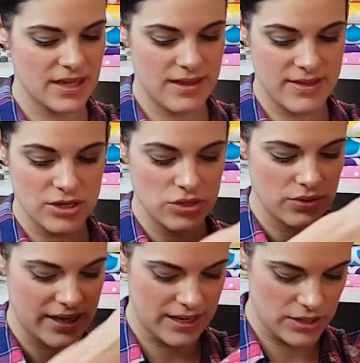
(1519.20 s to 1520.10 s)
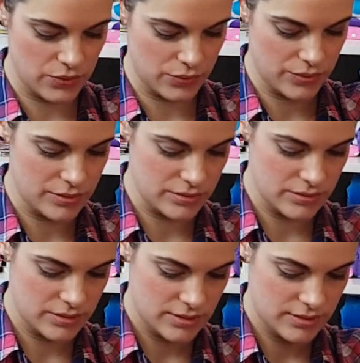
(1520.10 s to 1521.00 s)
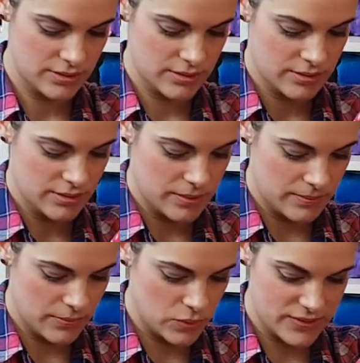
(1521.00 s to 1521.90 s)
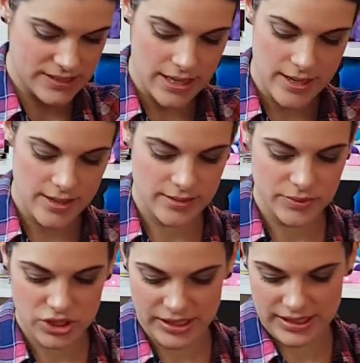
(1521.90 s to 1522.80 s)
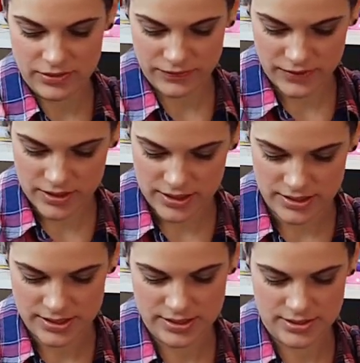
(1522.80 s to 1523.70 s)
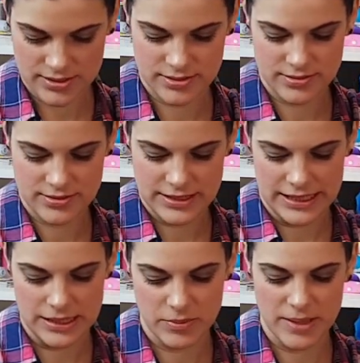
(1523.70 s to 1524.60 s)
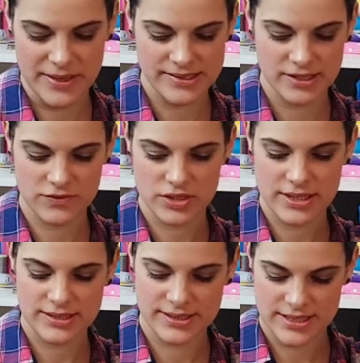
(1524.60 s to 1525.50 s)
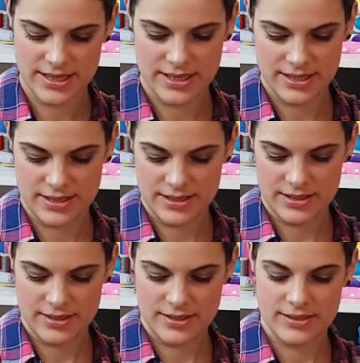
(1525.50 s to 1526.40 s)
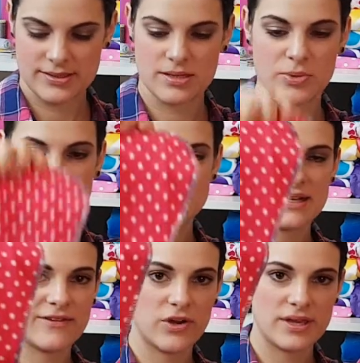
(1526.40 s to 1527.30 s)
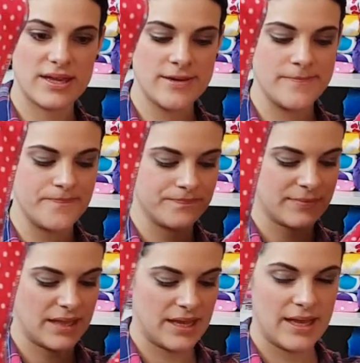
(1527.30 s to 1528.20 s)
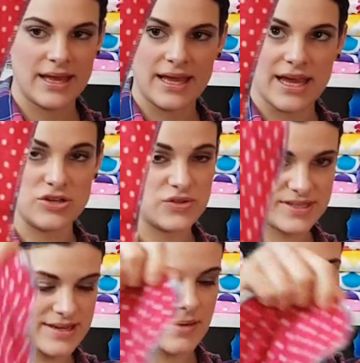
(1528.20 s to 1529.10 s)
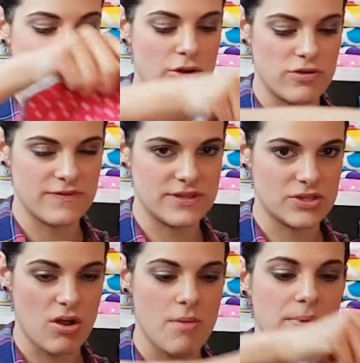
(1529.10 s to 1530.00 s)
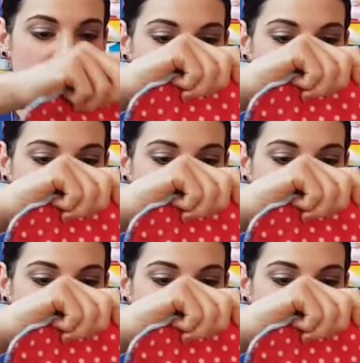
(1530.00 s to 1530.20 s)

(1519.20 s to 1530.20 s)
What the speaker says: and then you get your booster, which I cannot find in my basket of tricks. The booster that I've got here, and you snap that over the top.